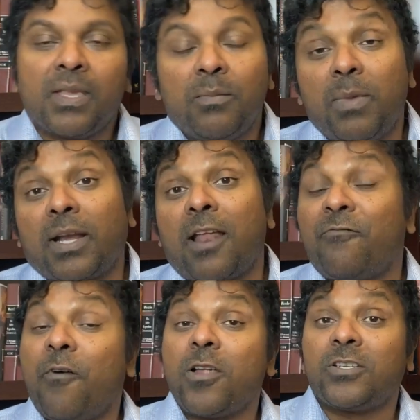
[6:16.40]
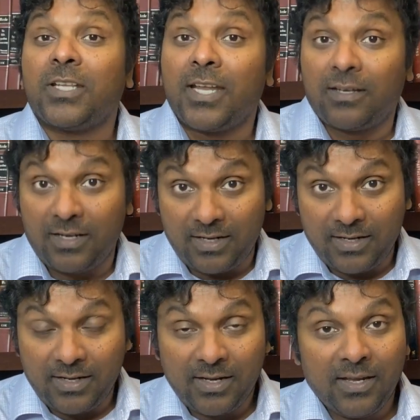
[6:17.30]
But unfortunately,
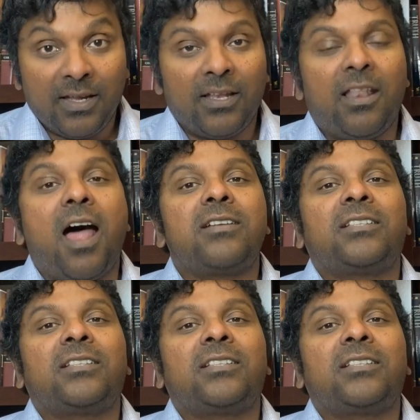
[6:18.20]
lots